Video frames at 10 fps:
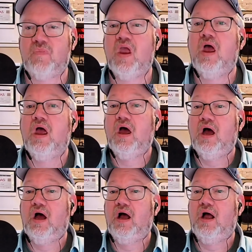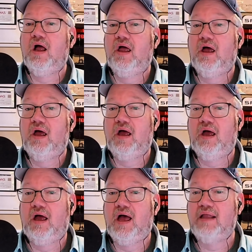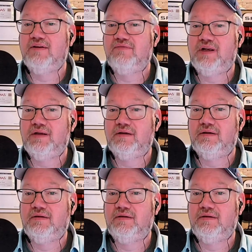have trees I live in, you.